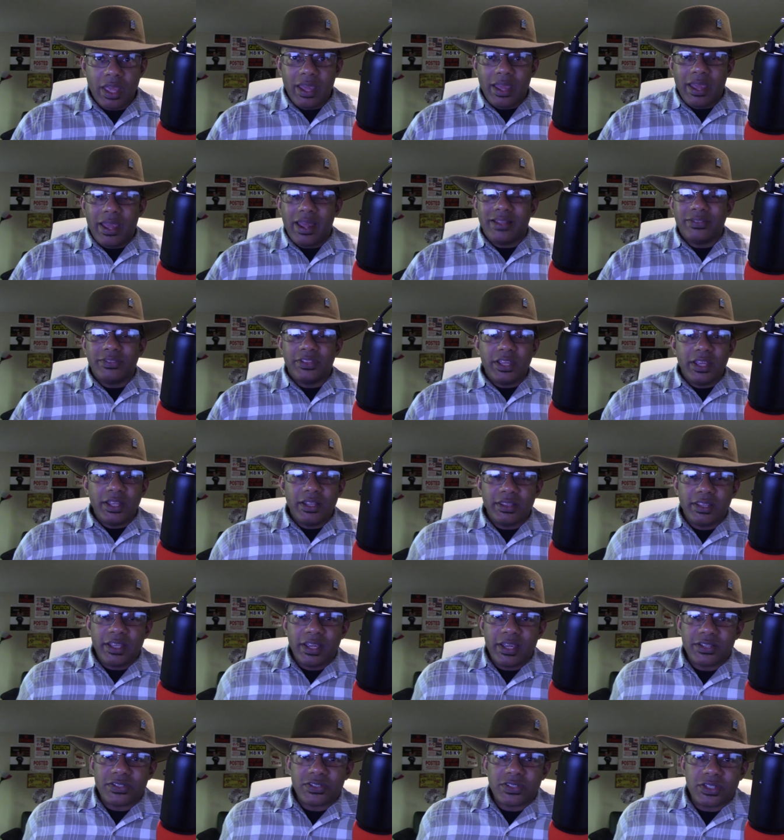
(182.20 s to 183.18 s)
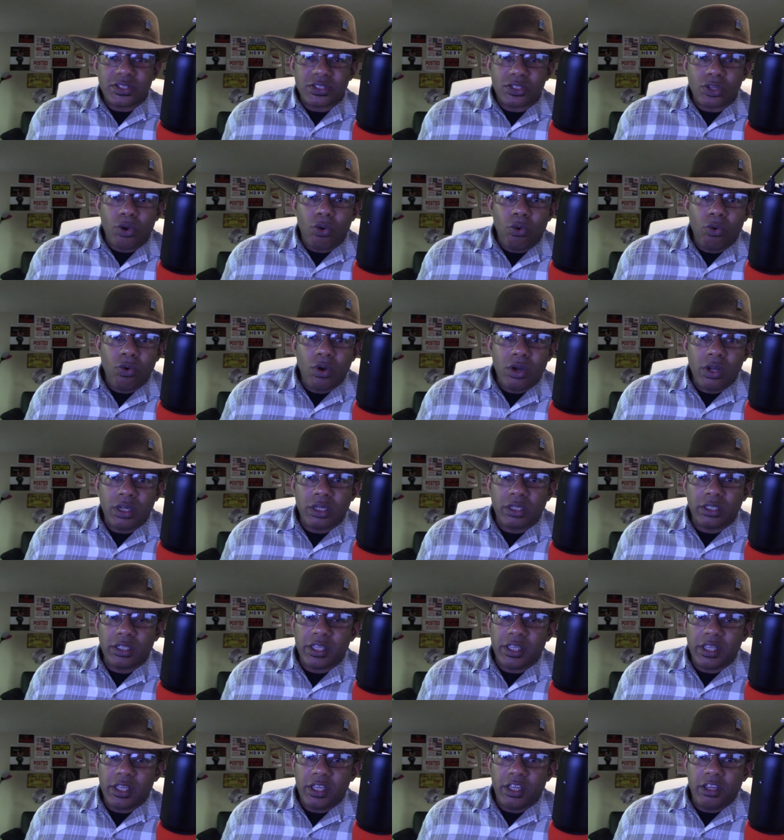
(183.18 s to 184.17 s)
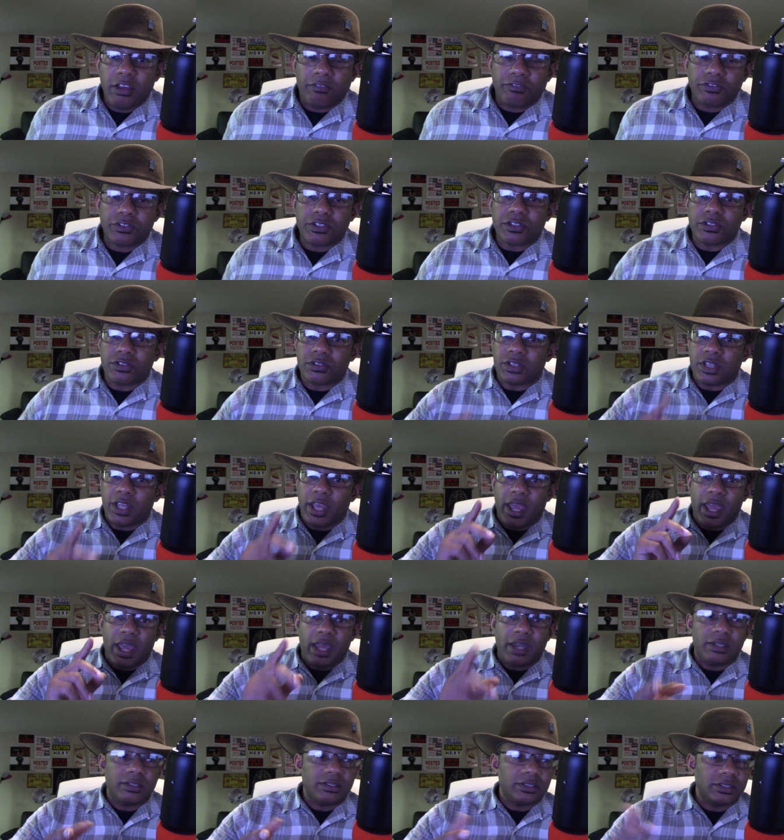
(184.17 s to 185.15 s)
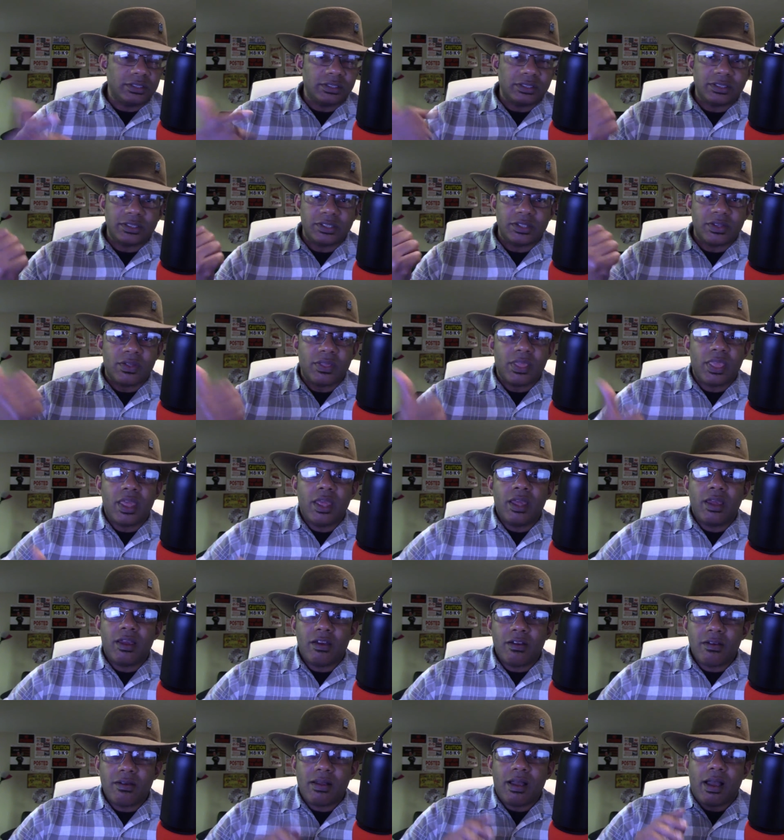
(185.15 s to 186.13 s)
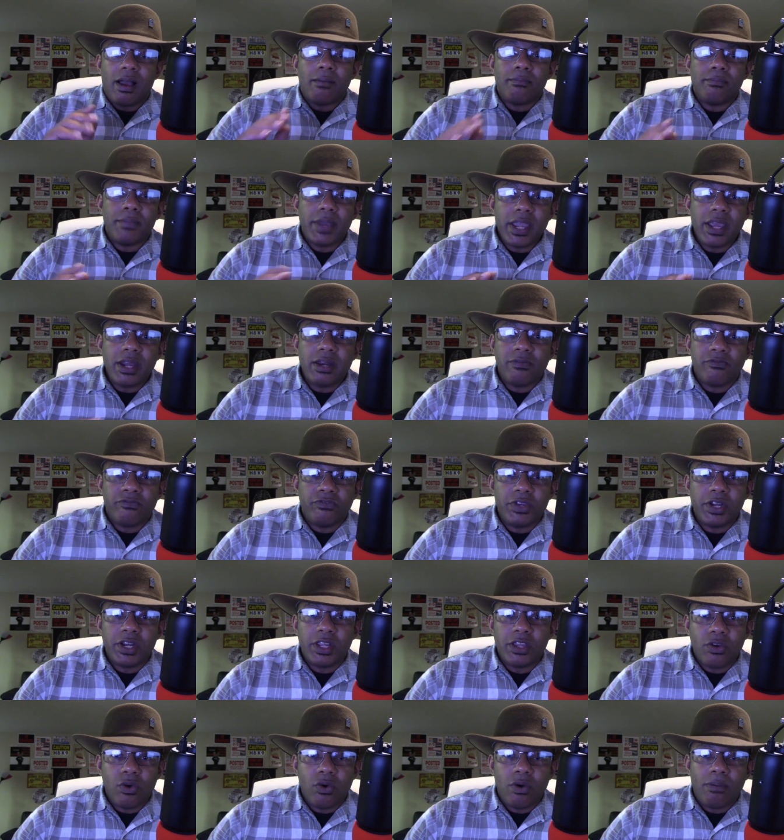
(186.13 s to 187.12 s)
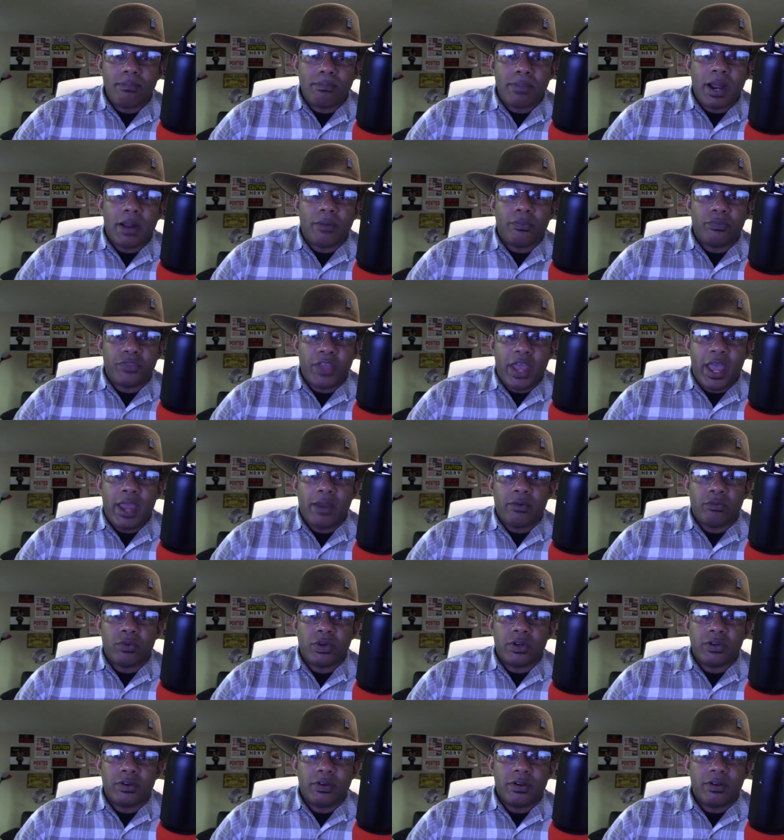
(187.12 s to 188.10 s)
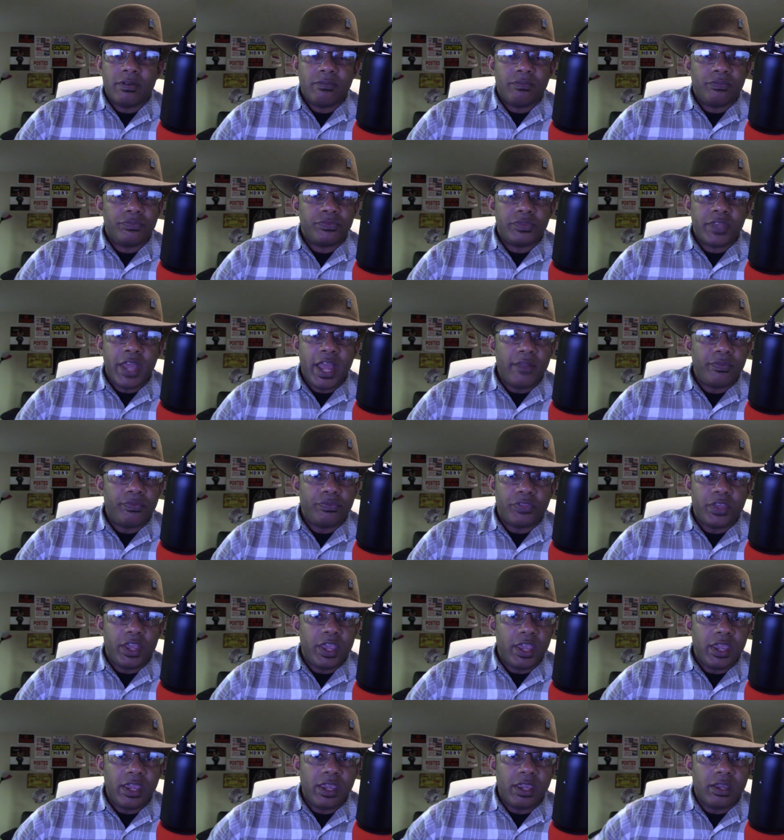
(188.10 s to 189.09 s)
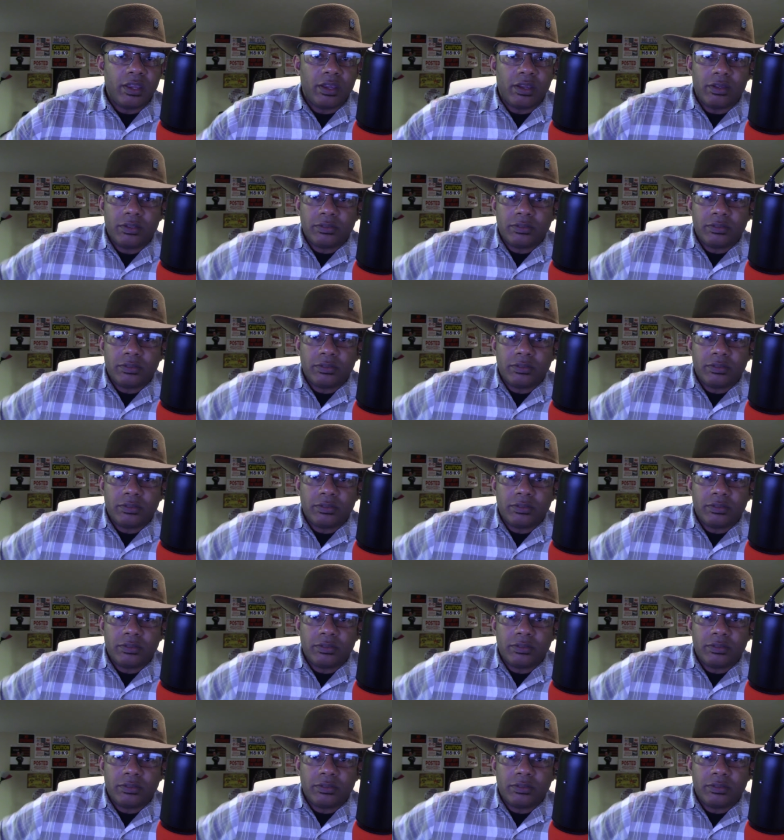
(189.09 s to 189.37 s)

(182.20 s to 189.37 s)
And then there's this old ugly ifs that I made a video about that one. That thing,